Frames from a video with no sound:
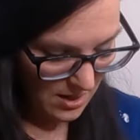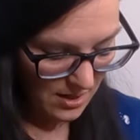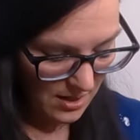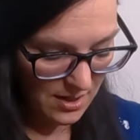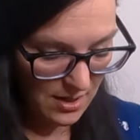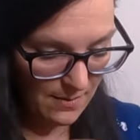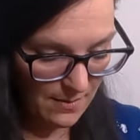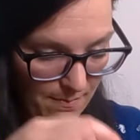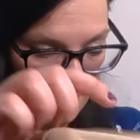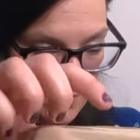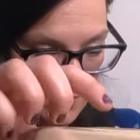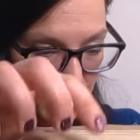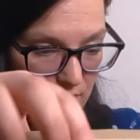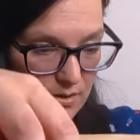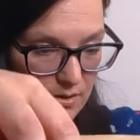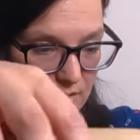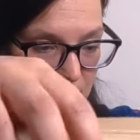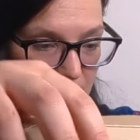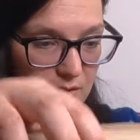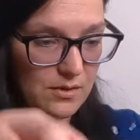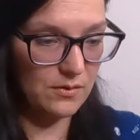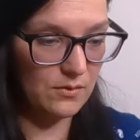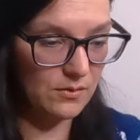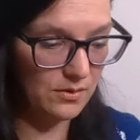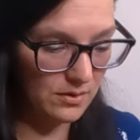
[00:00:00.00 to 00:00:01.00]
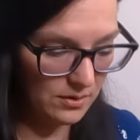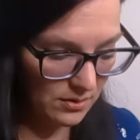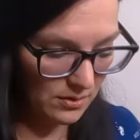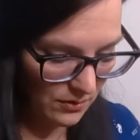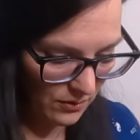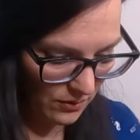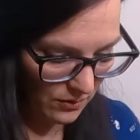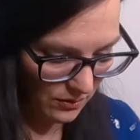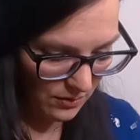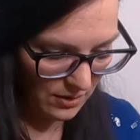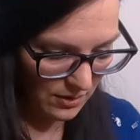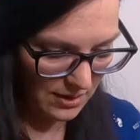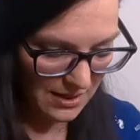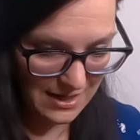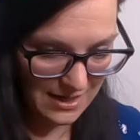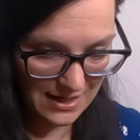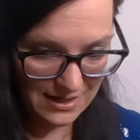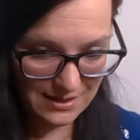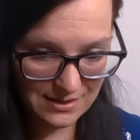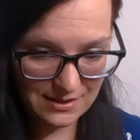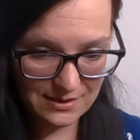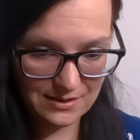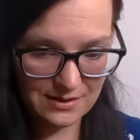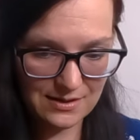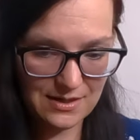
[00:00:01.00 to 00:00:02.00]
Yep, also
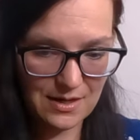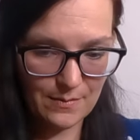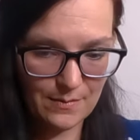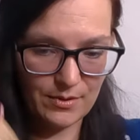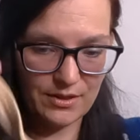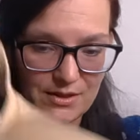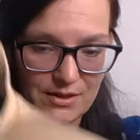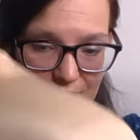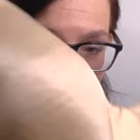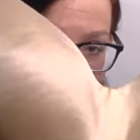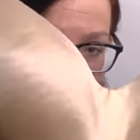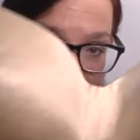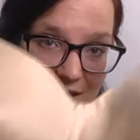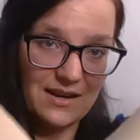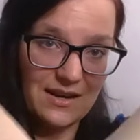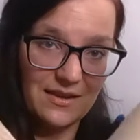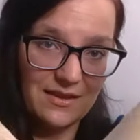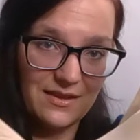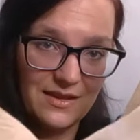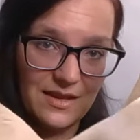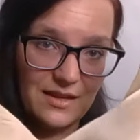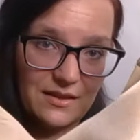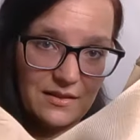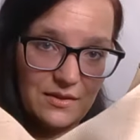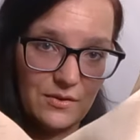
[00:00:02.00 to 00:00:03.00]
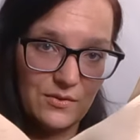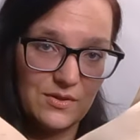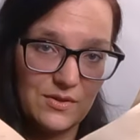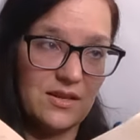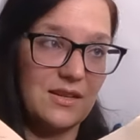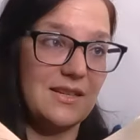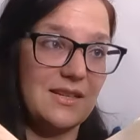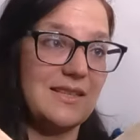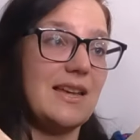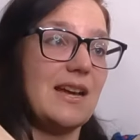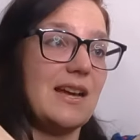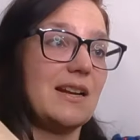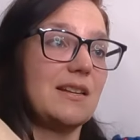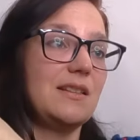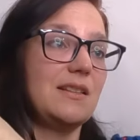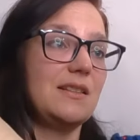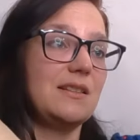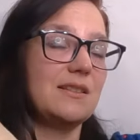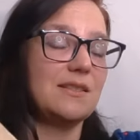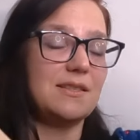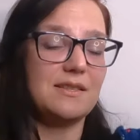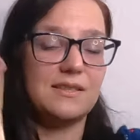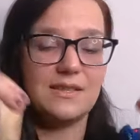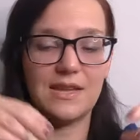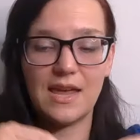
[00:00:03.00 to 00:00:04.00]
thirty-eight double D, and I think those are exactly the
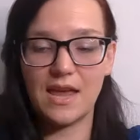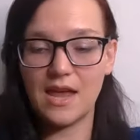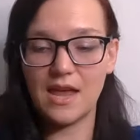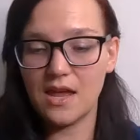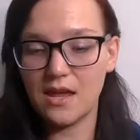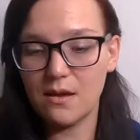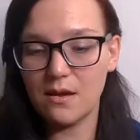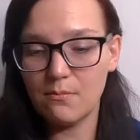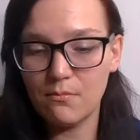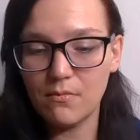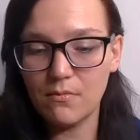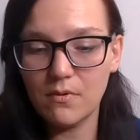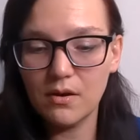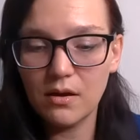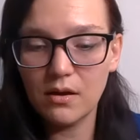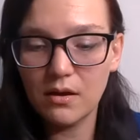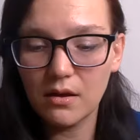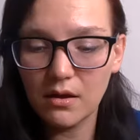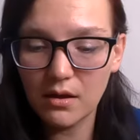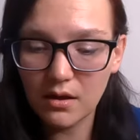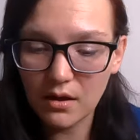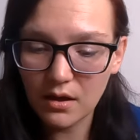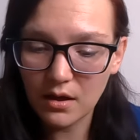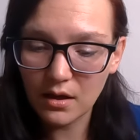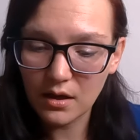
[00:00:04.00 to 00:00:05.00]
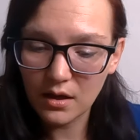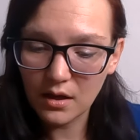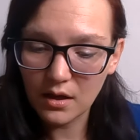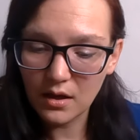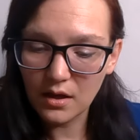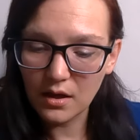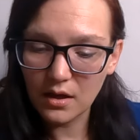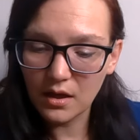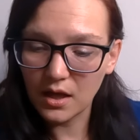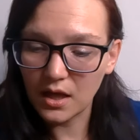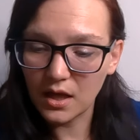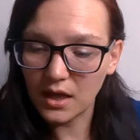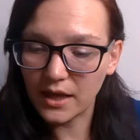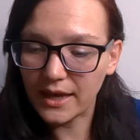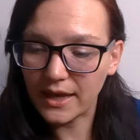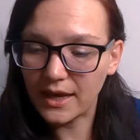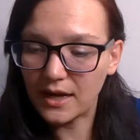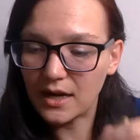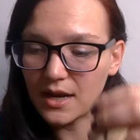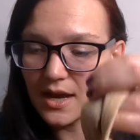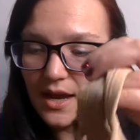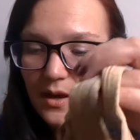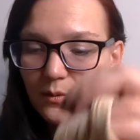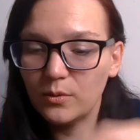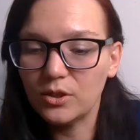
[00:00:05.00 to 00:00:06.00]
same.
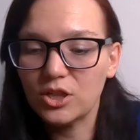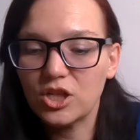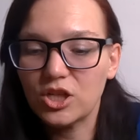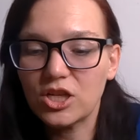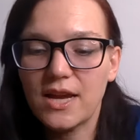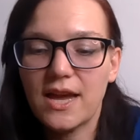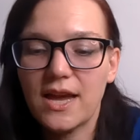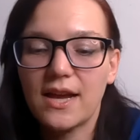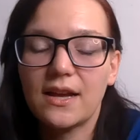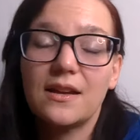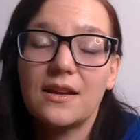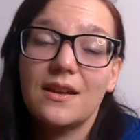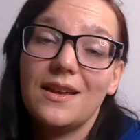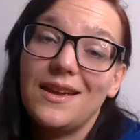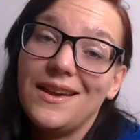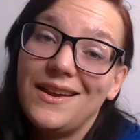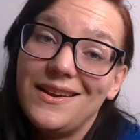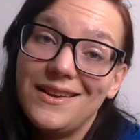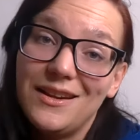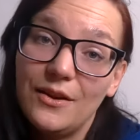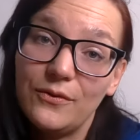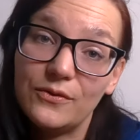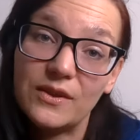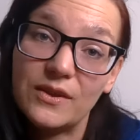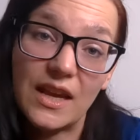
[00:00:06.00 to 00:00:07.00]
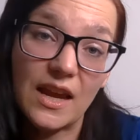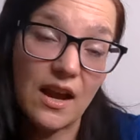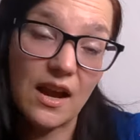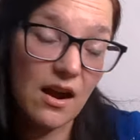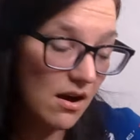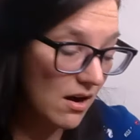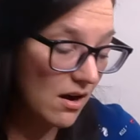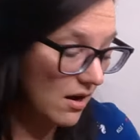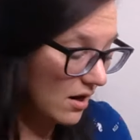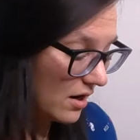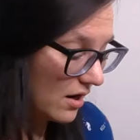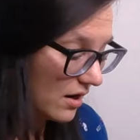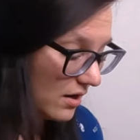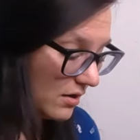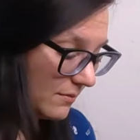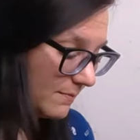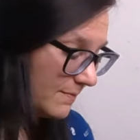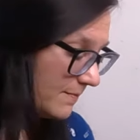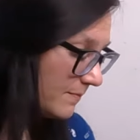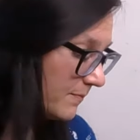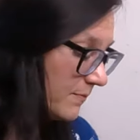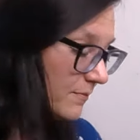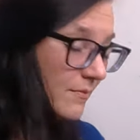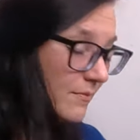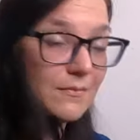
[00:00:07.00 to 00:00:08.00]
Again, I will check, and if they are,
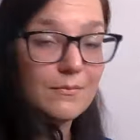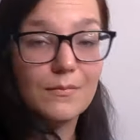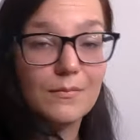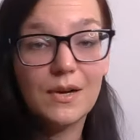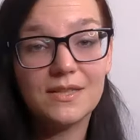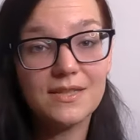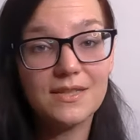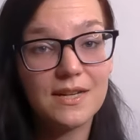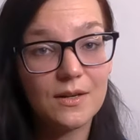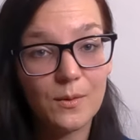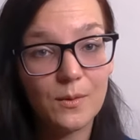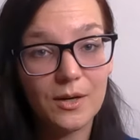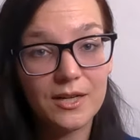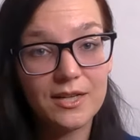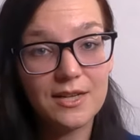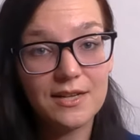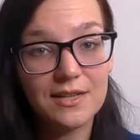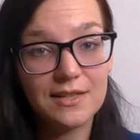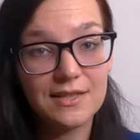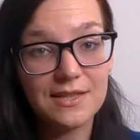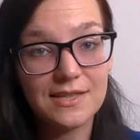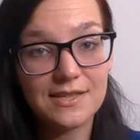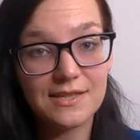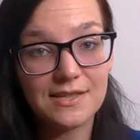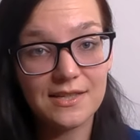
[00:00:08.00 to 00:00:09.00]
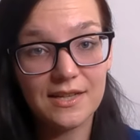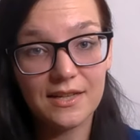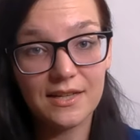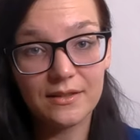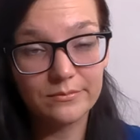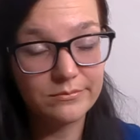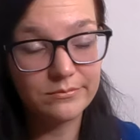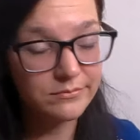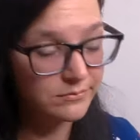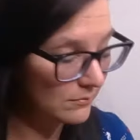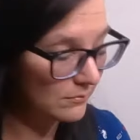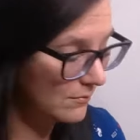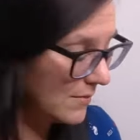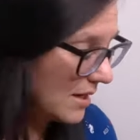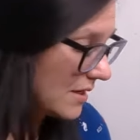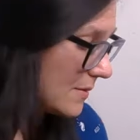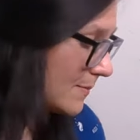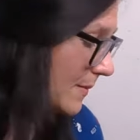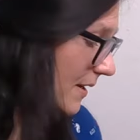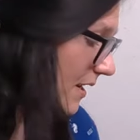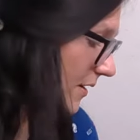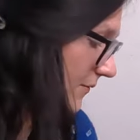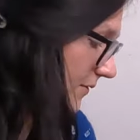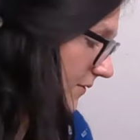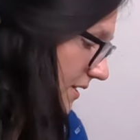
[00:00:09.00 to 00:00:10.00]
multi-quantity listing makes
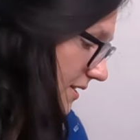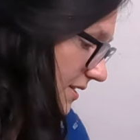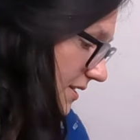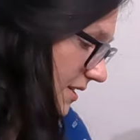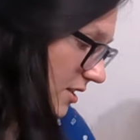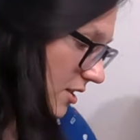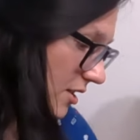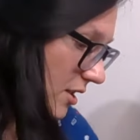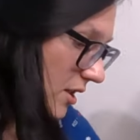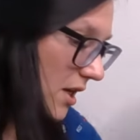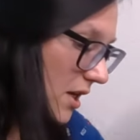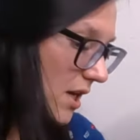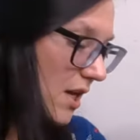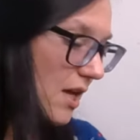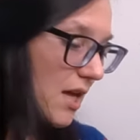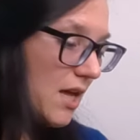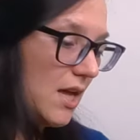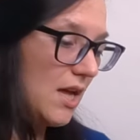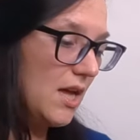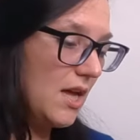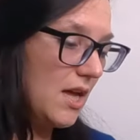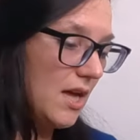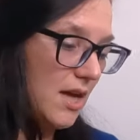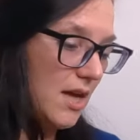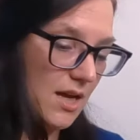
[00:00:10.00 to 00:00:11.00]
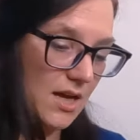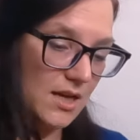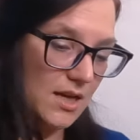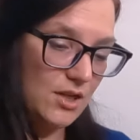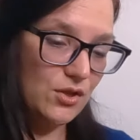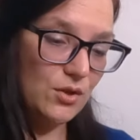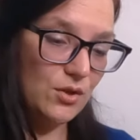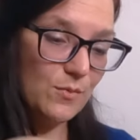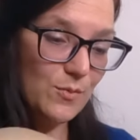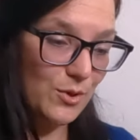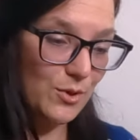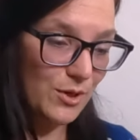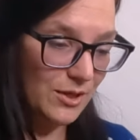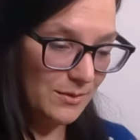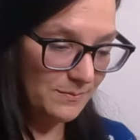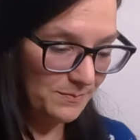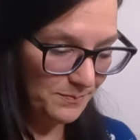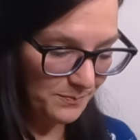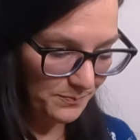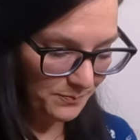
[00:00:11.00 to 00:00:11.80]
my life easier. Uh, two more.